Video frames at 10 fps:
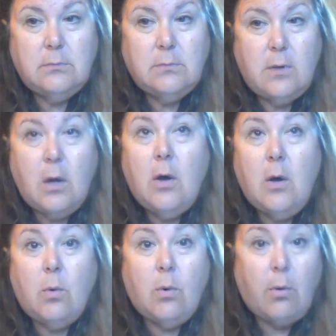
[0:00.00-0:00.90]

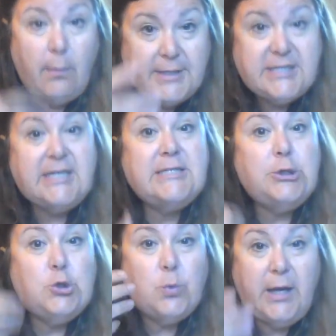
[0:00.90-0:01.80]
Oh, it's easy
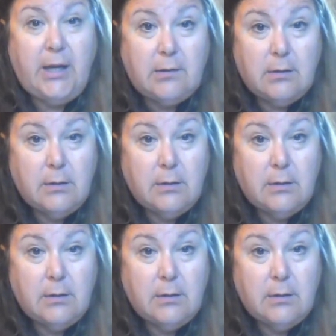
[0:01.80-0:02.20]
to read.